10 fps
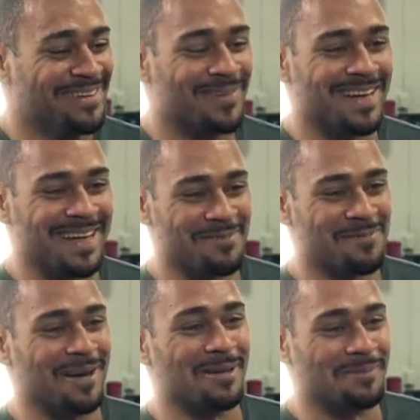We got a
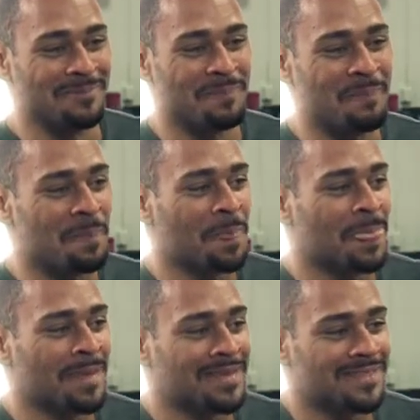problem.
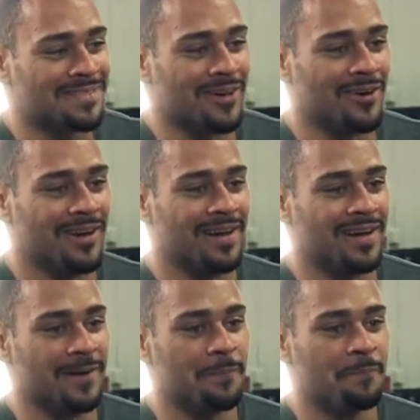
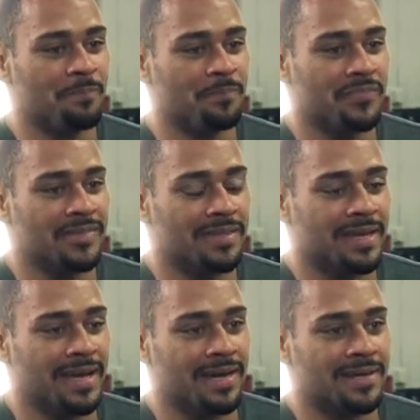So,
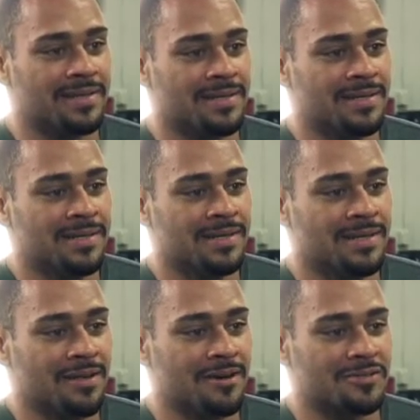yeah,
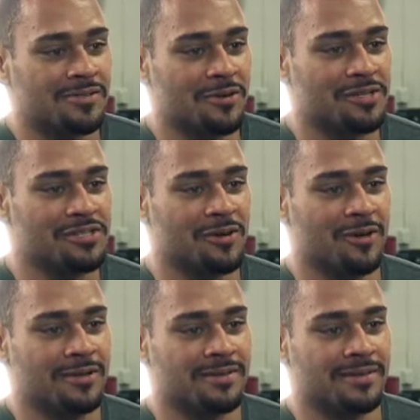long story
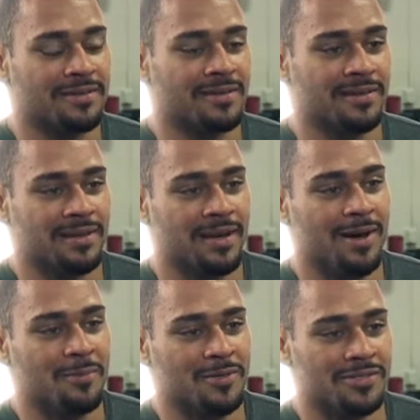short, I
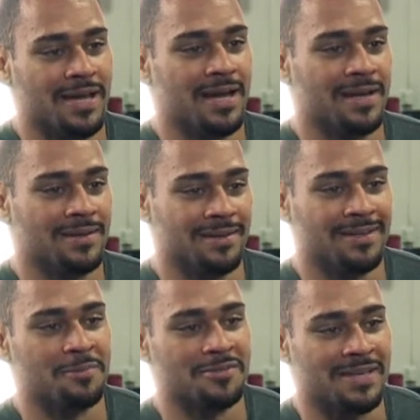almost died a
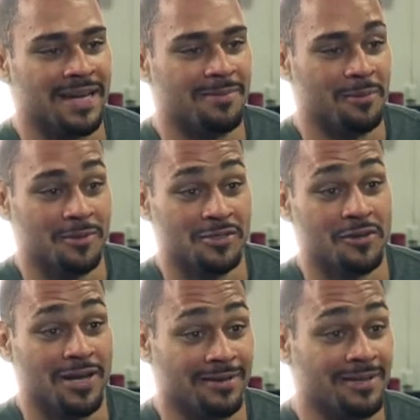couple times, almost
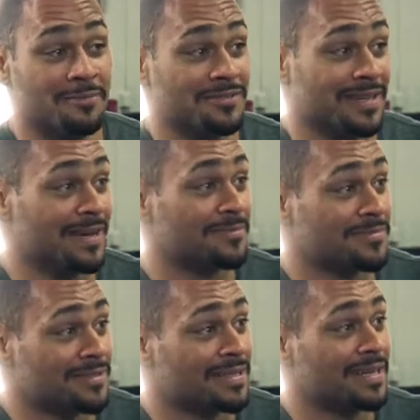drowned a couple times.